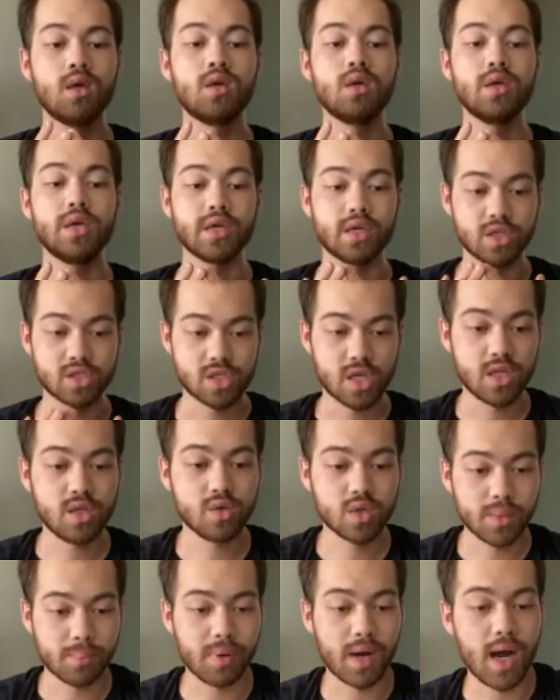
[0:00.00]
He
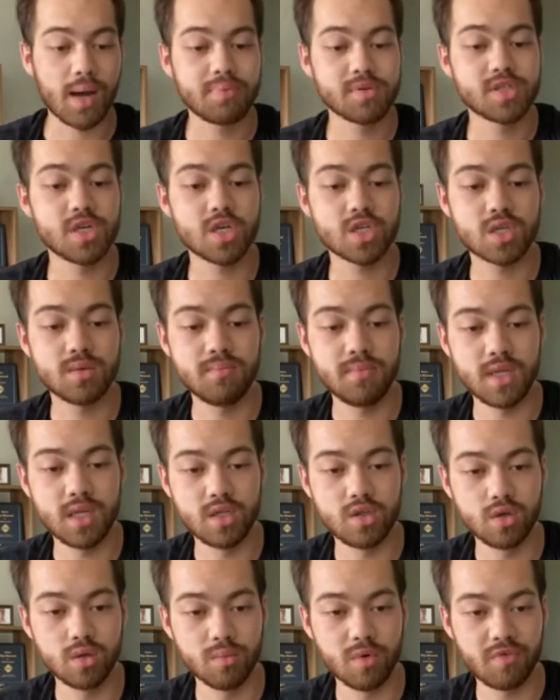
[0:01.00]
continued to proposition me to
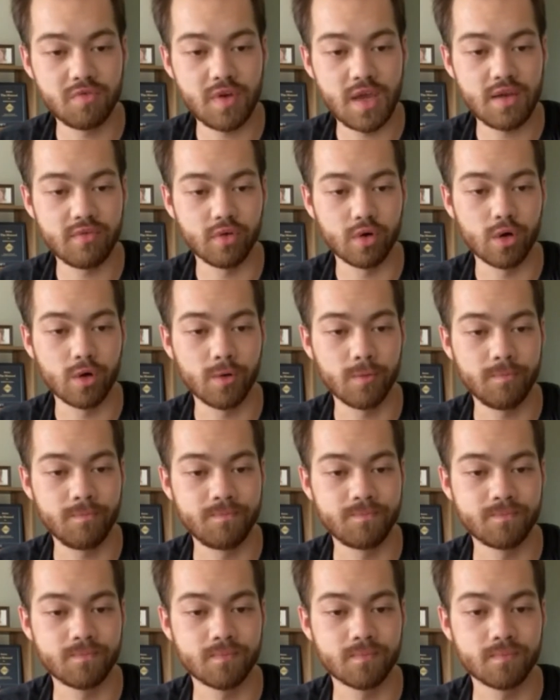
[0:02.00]
do him a favor.
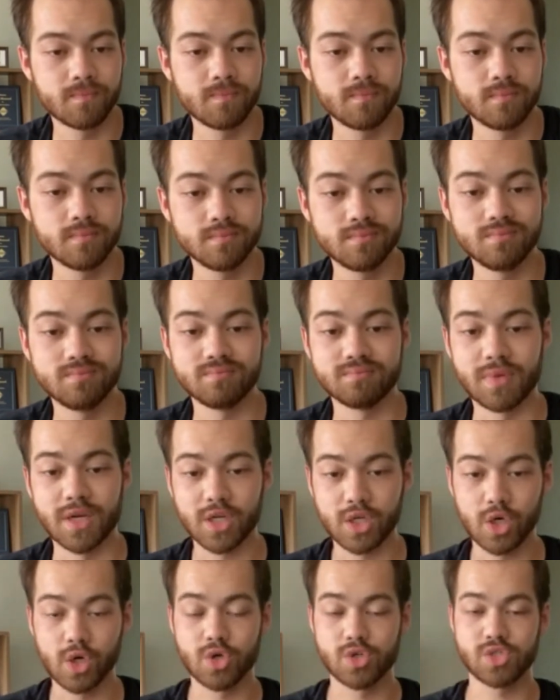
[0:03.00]
My
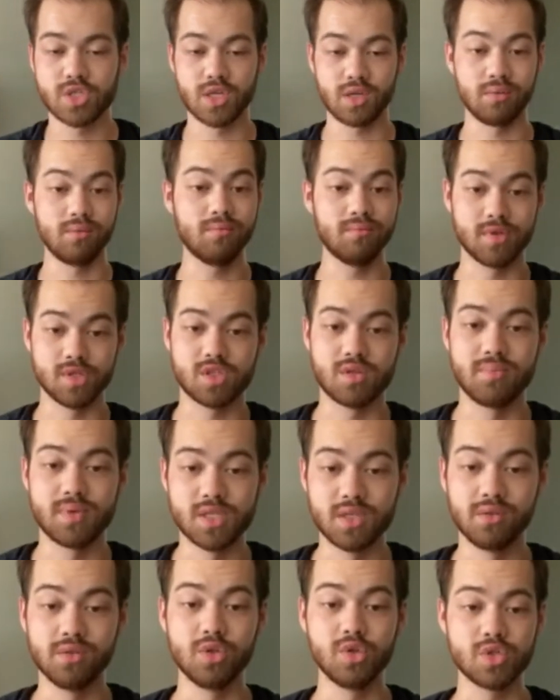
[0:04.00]
cursing must have
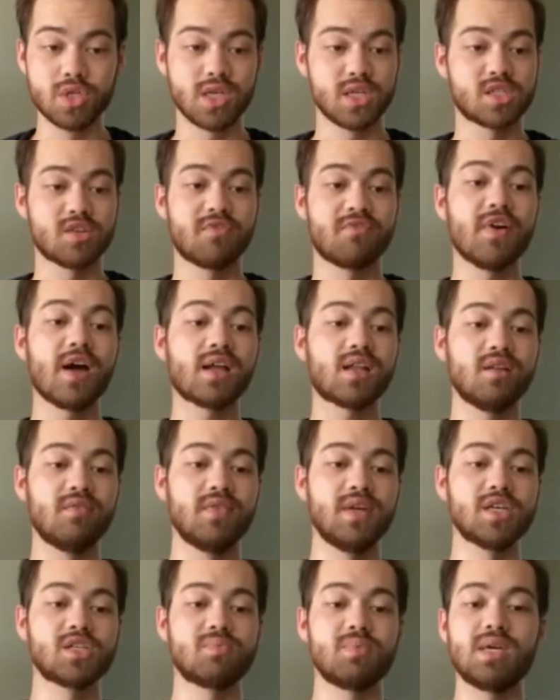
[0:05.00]
been losing its
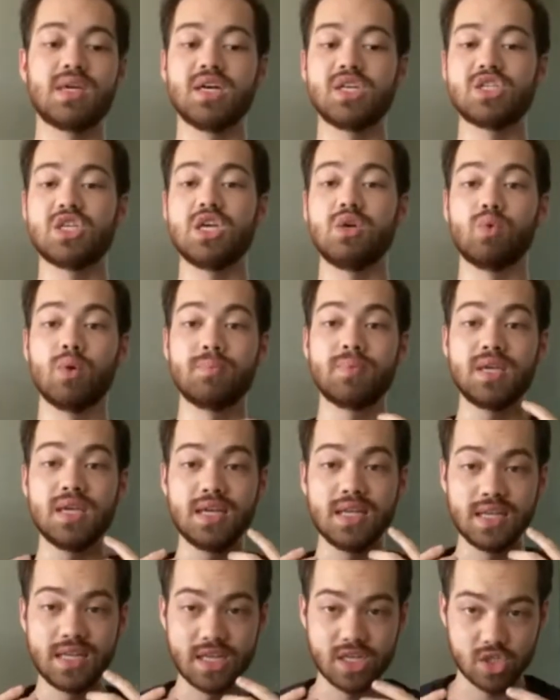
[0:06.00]
effectiveness because he
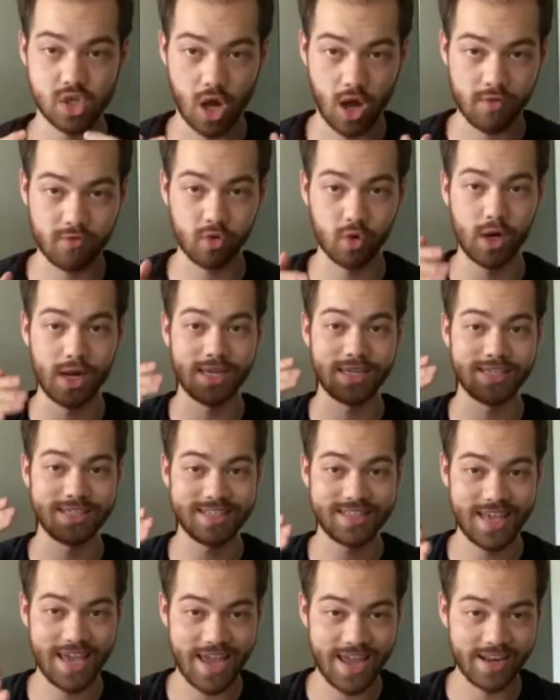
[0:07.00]
repeated his offer
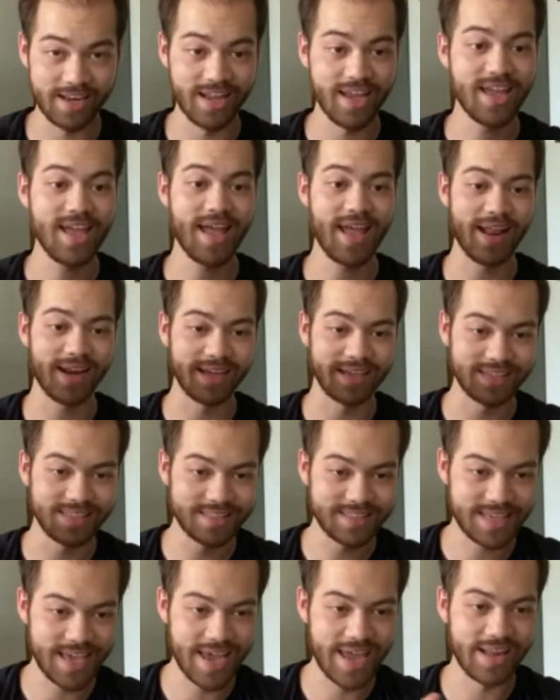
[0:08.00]
again and
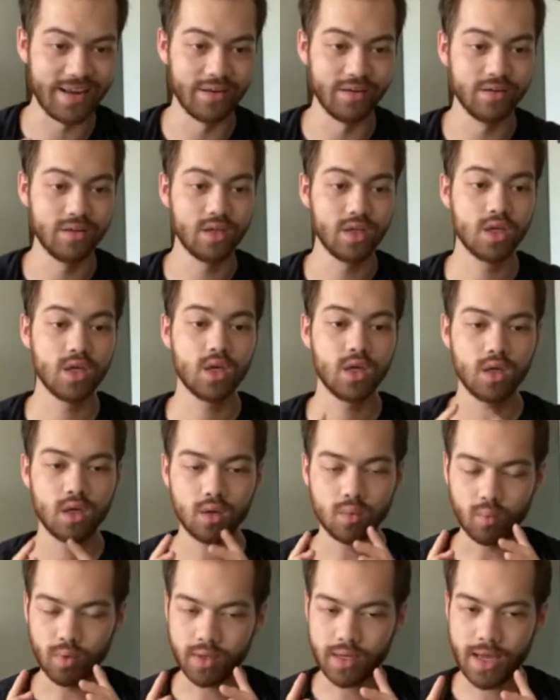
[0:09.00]
again.
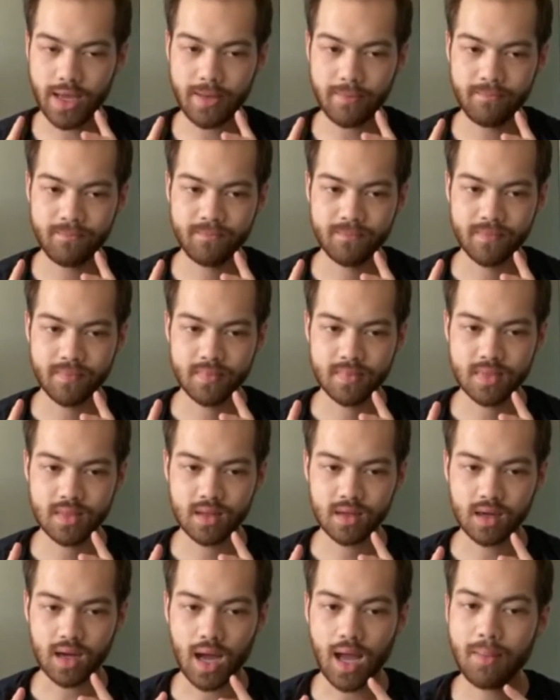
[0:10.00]
One night,
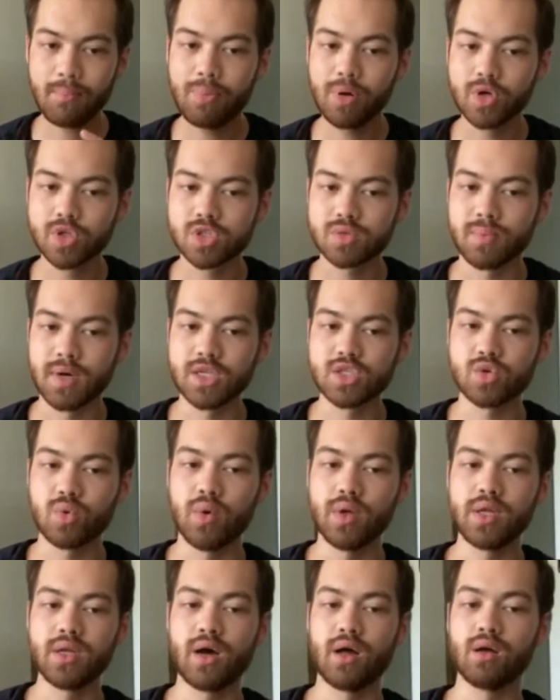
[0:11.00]
I pushed my
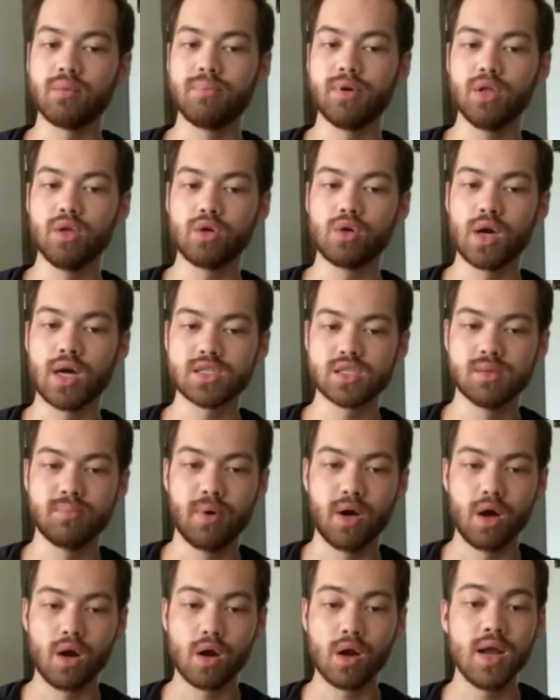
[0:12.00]
$20 bill across the
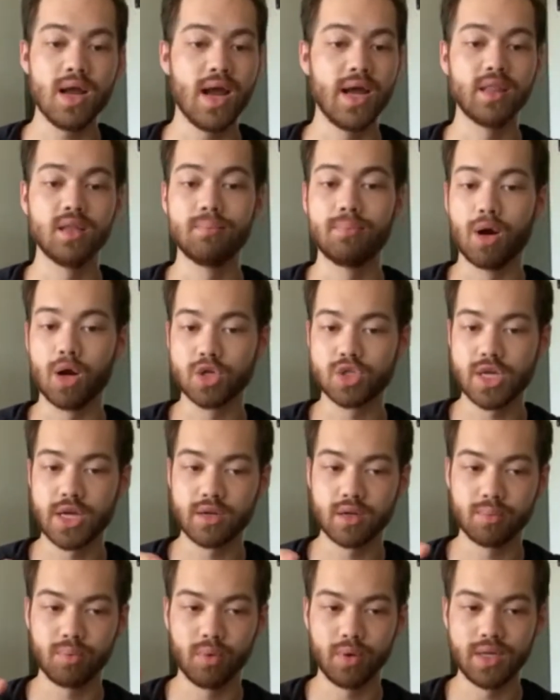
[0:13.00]
bar and the
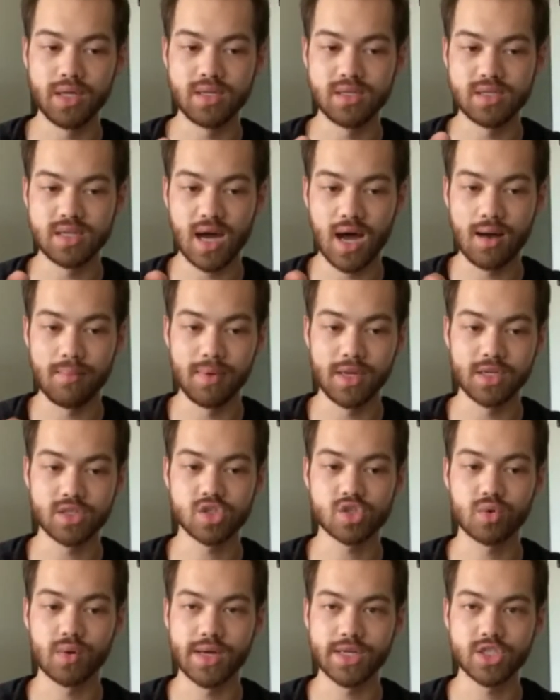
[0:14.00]
bartender pointed
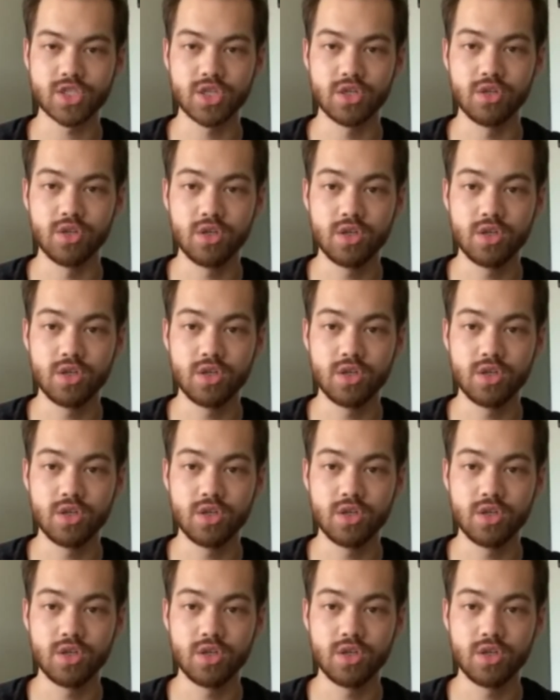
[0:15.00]
Dominic's direction